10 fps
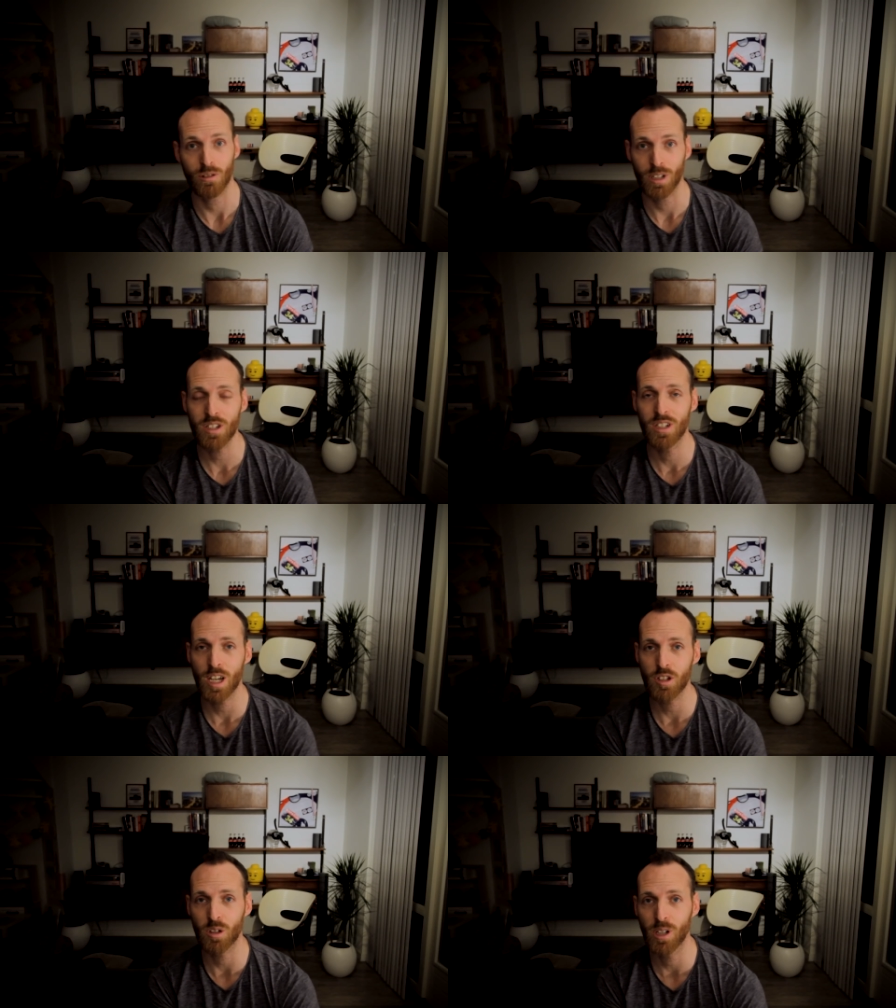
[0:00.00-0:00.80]
that's a
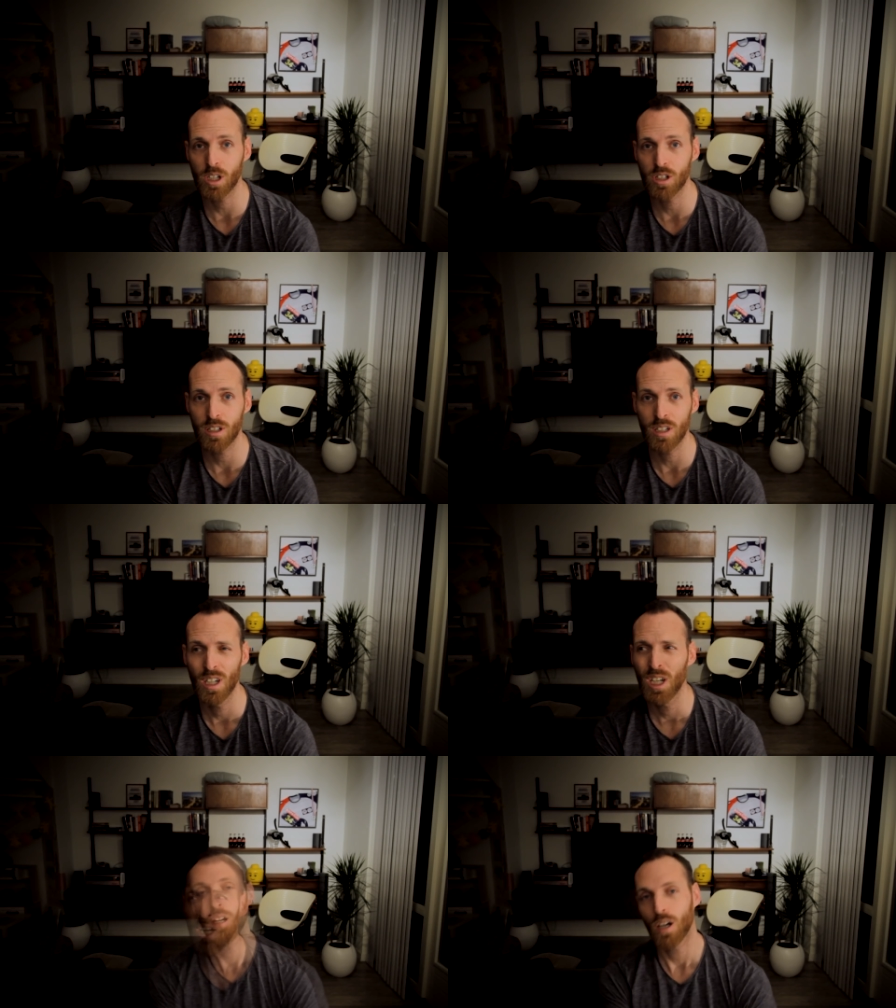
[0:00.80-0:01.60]
nice connection.
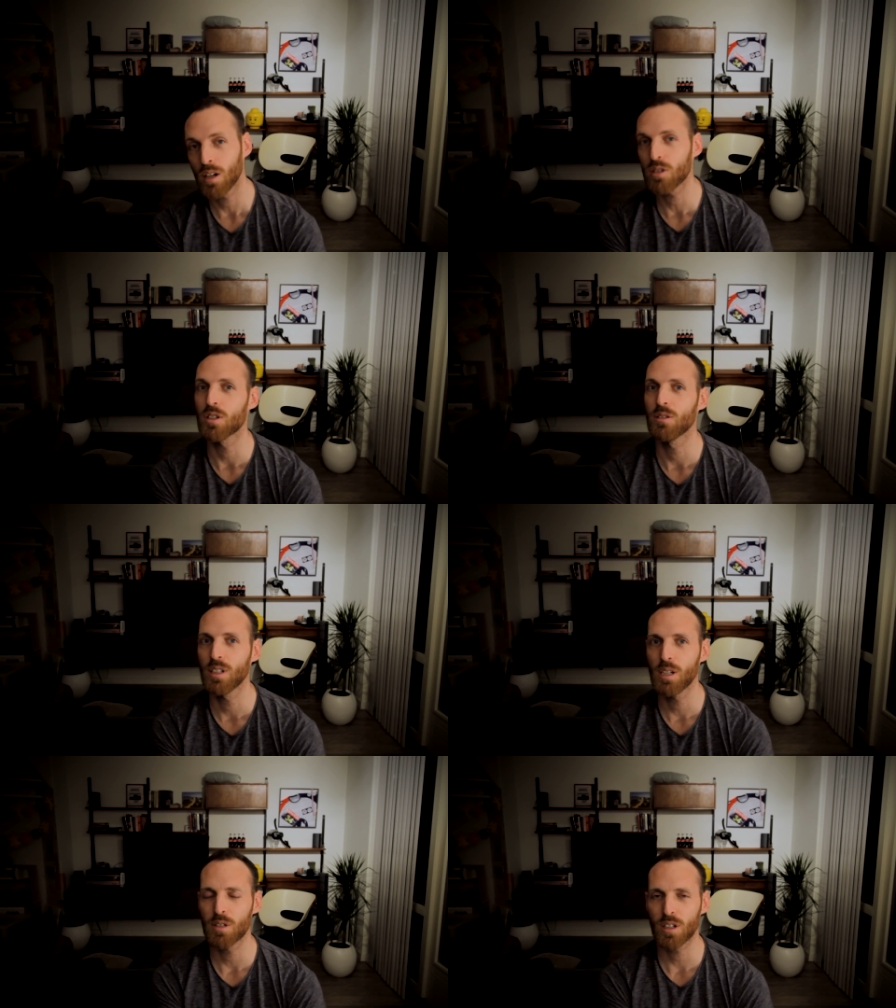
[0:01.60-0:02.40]
Also, the
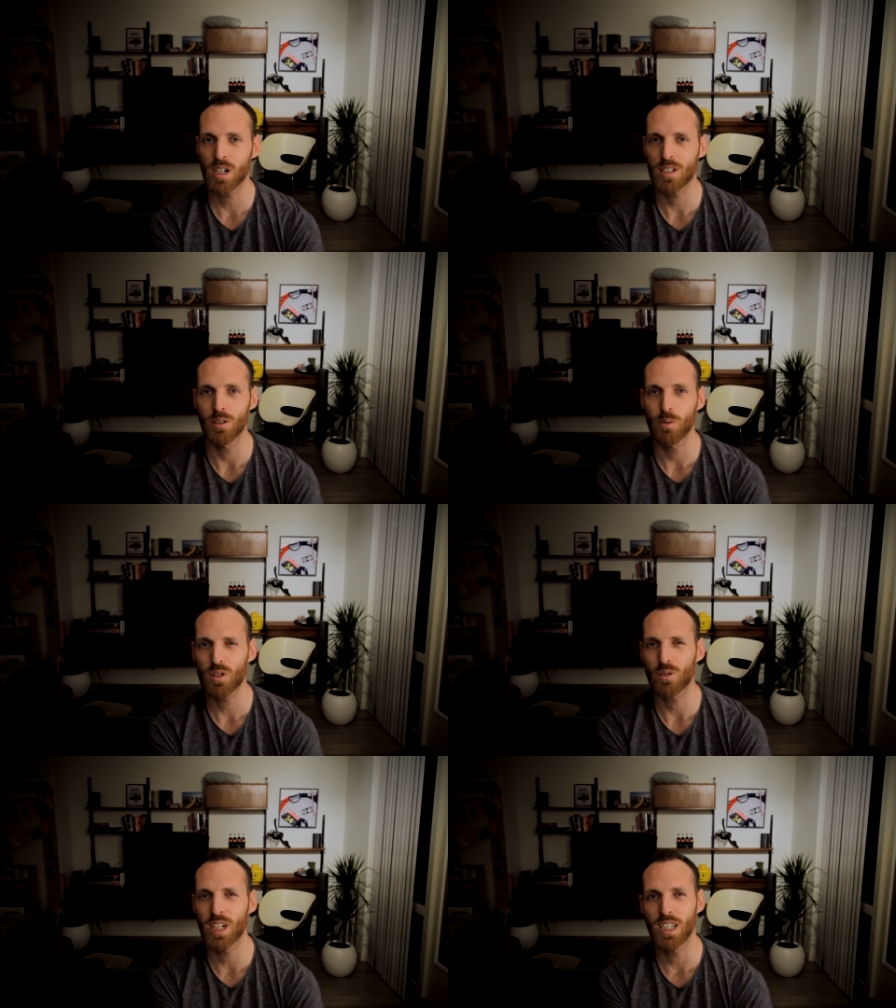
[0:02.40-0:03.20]
name Jakarta was
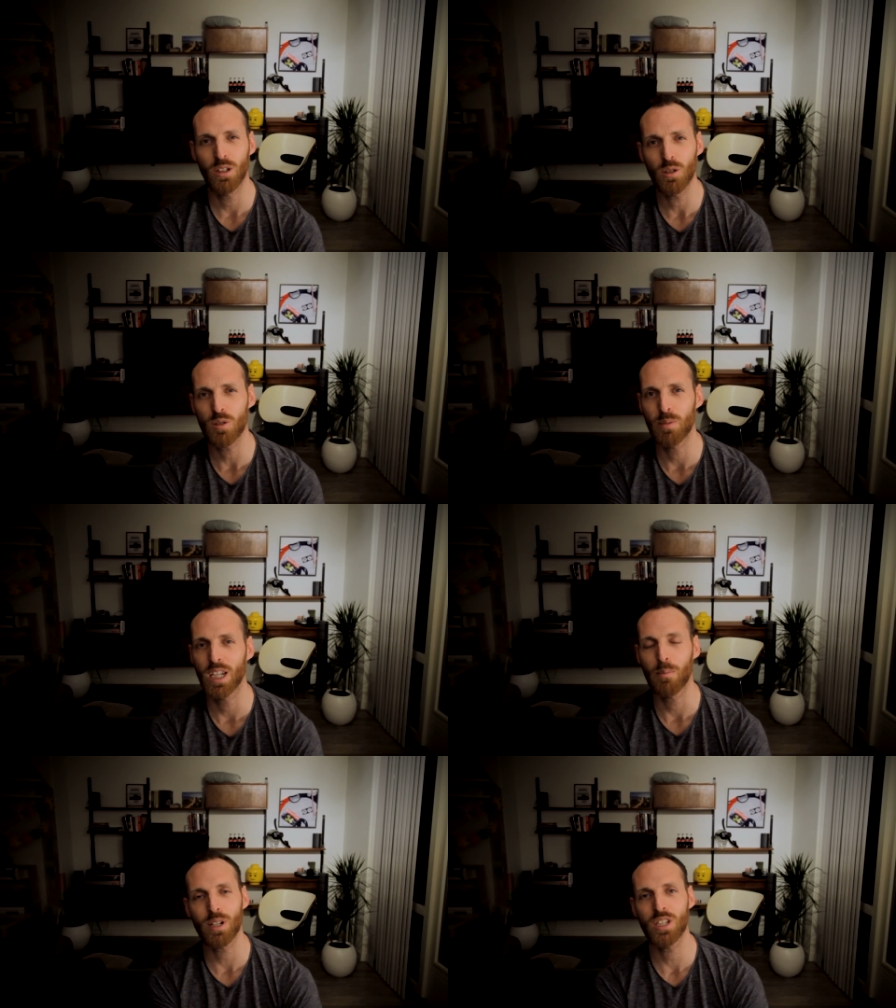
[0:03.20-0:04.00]
already used by
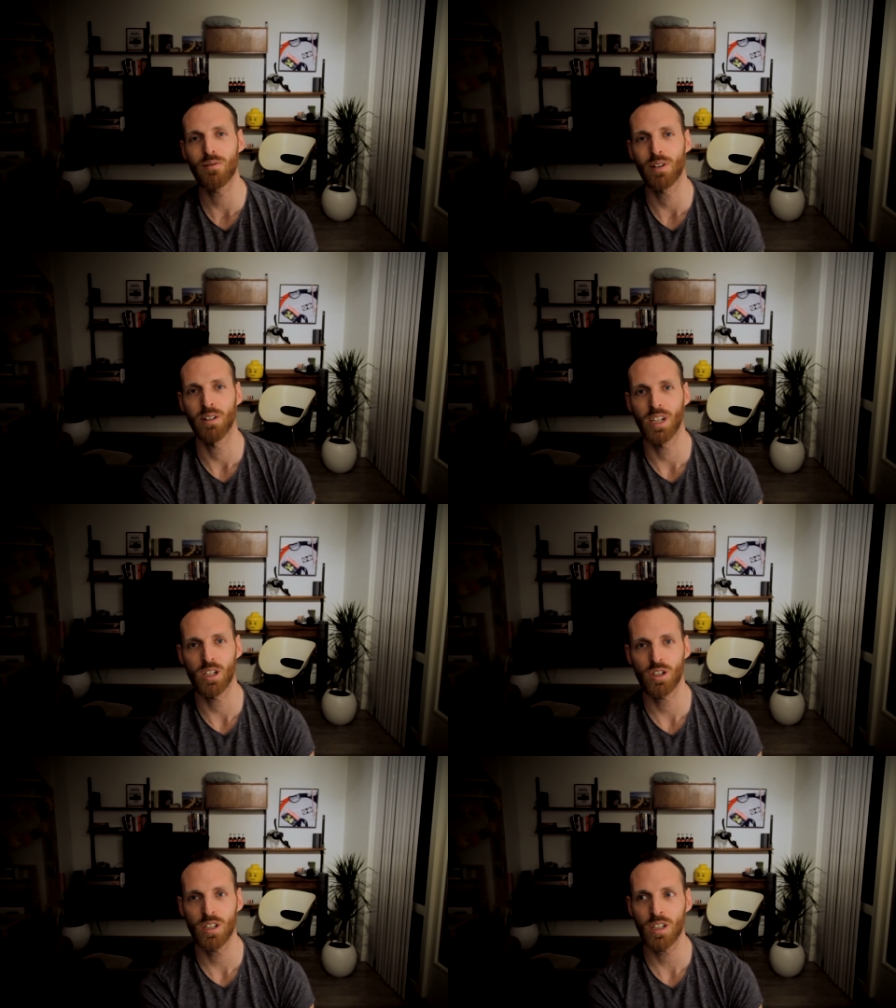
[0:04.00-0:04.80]
the Apache
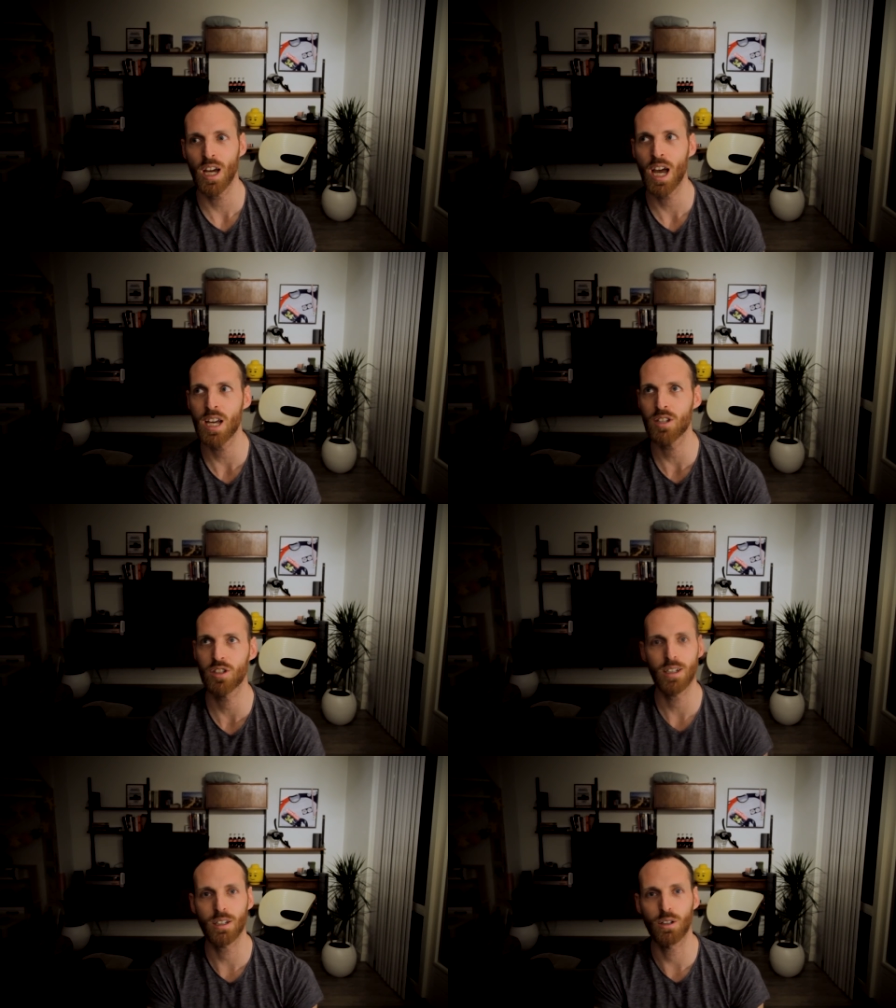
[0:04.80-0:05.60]
Foundation
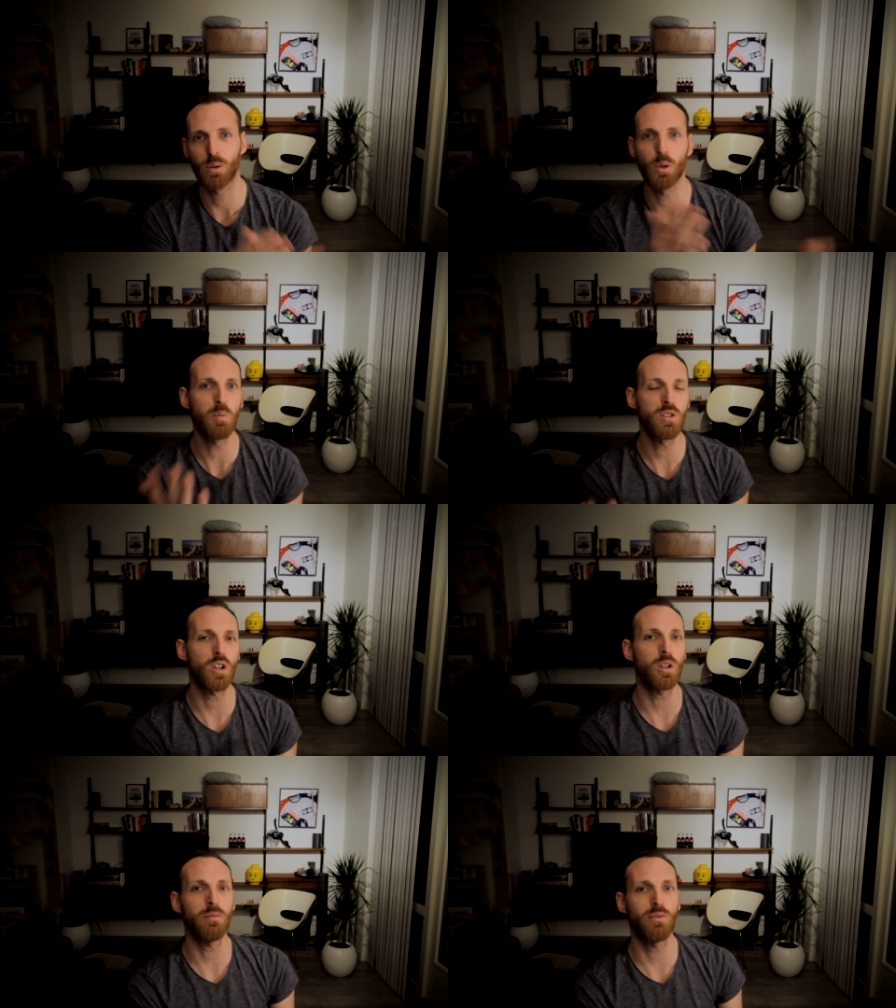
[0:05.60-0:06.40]
as a group
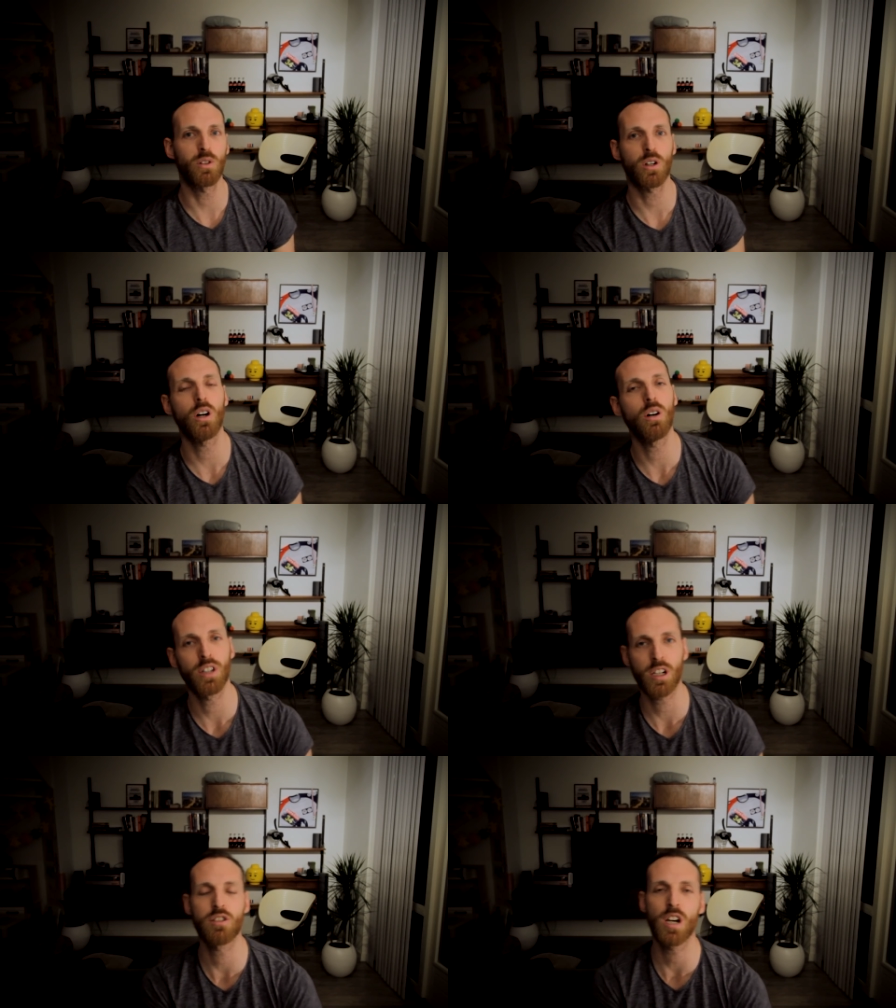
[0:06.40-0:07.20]
term for all
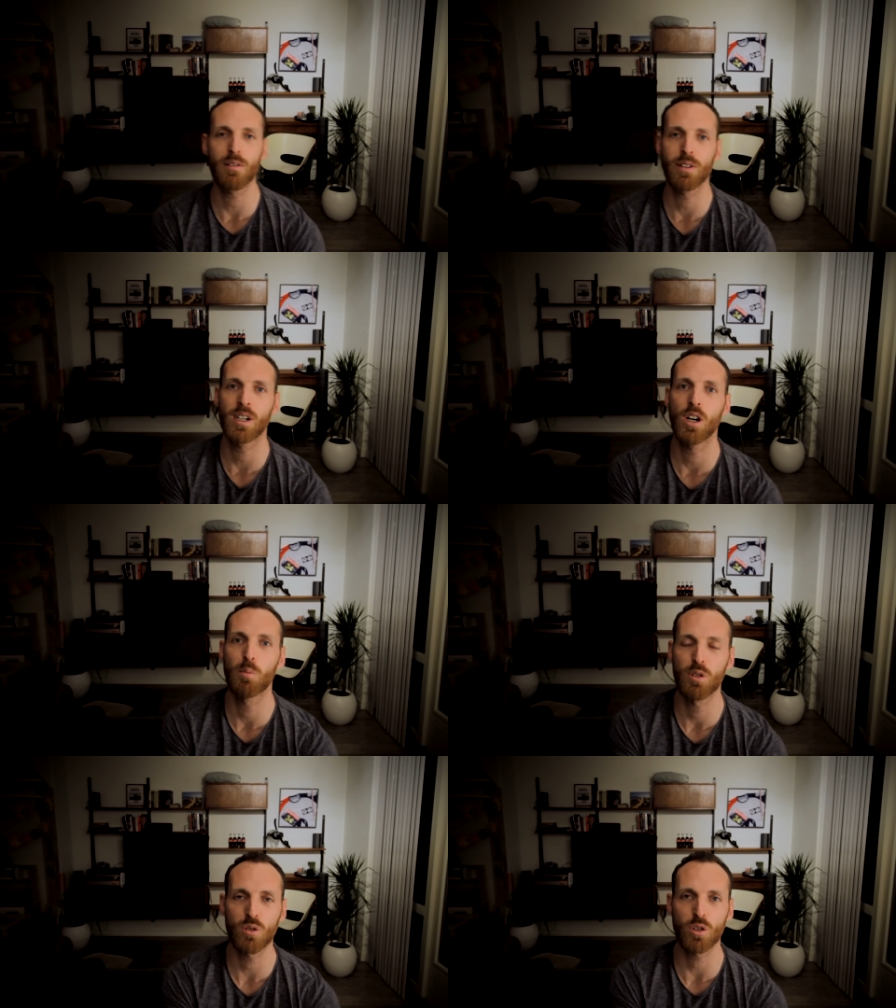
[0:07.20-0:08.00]
their Java
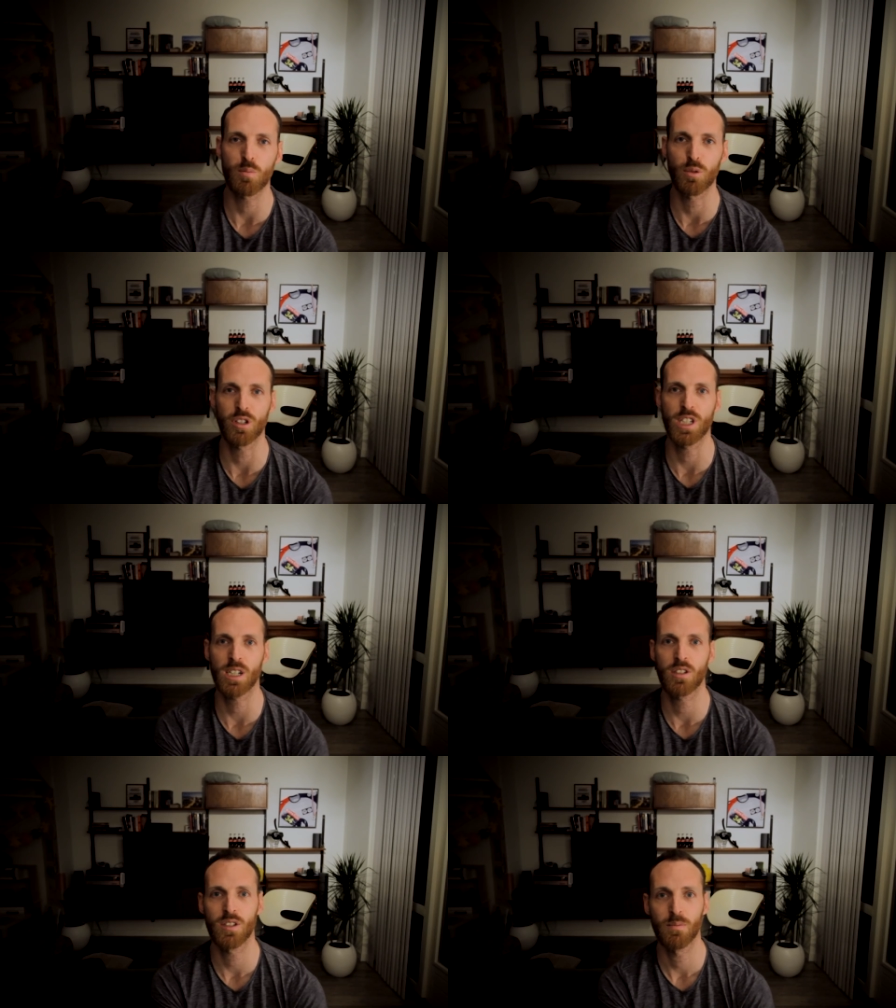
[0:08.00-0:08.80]
open source
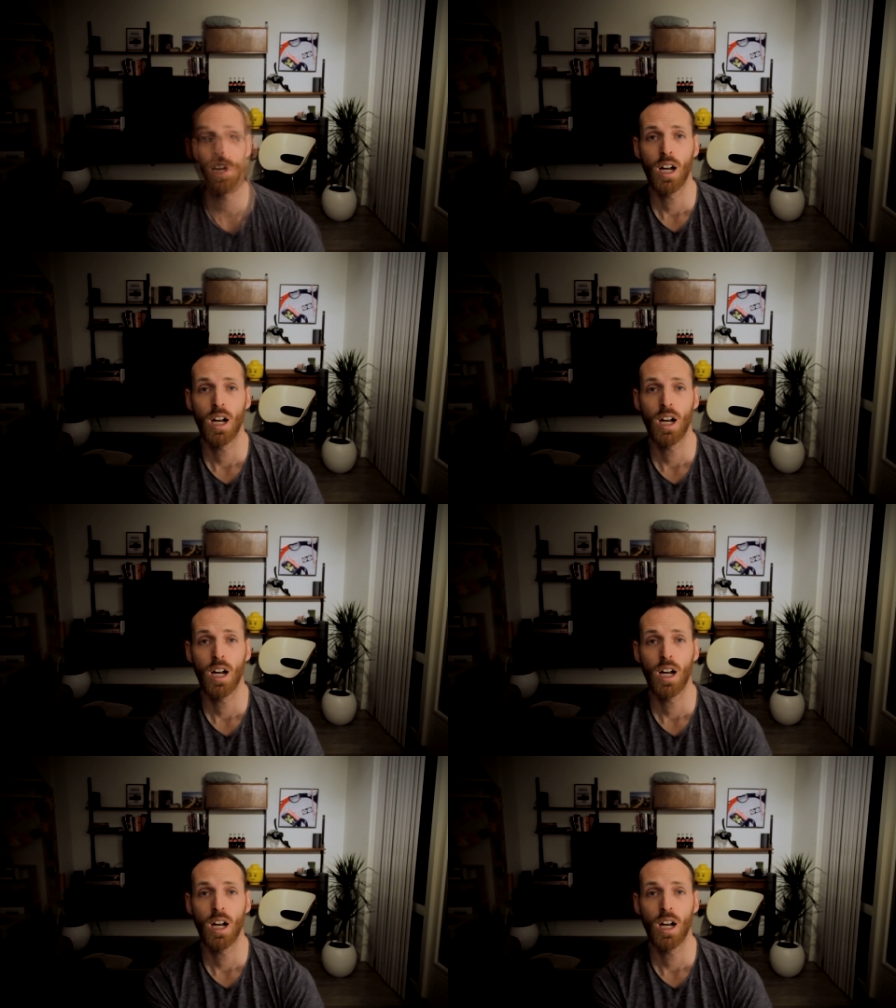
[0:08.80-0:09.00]
projects.